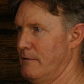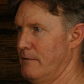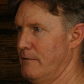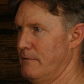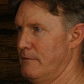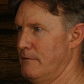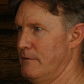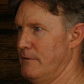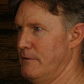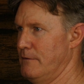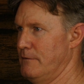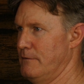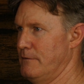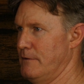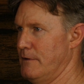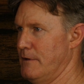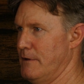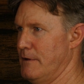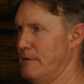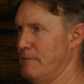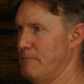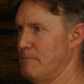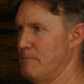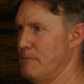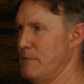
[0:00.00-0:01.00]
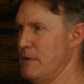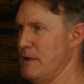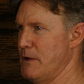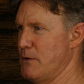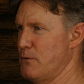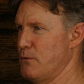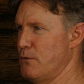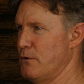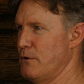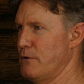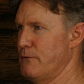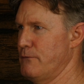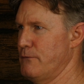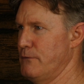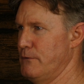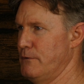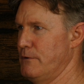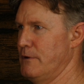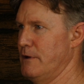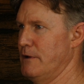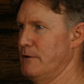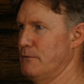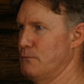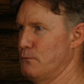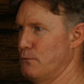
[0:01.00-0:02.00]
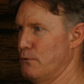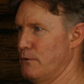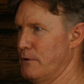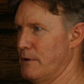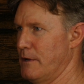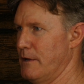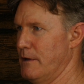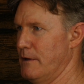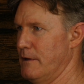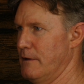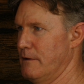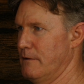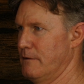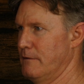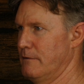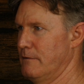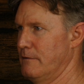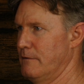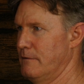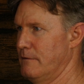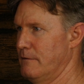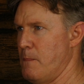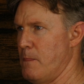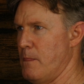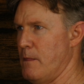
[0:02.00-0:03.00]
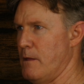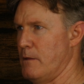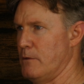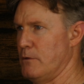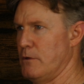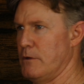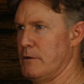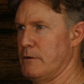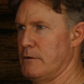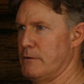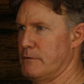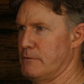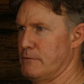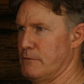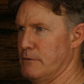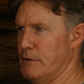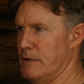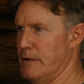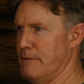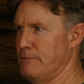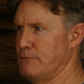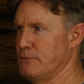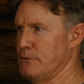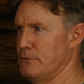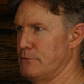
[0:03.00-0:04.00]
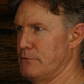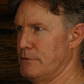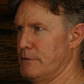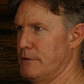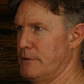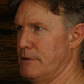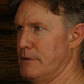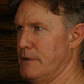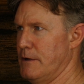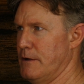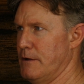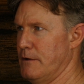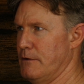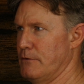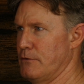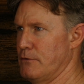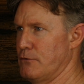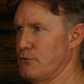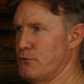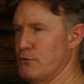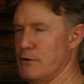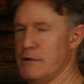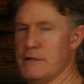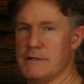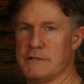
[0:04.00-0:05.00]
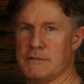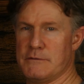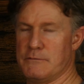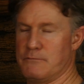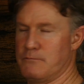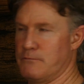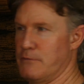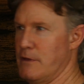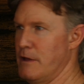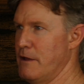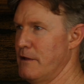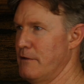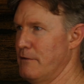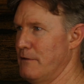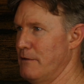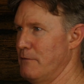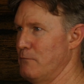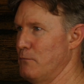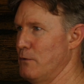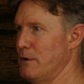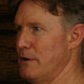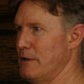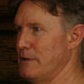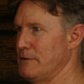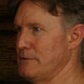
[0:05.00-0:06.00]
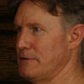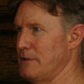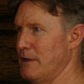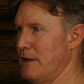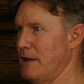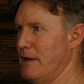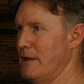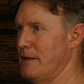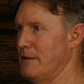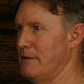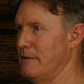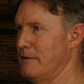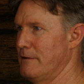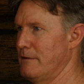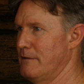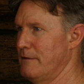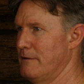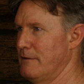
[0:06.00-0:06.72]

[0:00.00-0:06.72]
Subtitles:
There's quite a few days work here. A lot less leaves on the trees than when he started.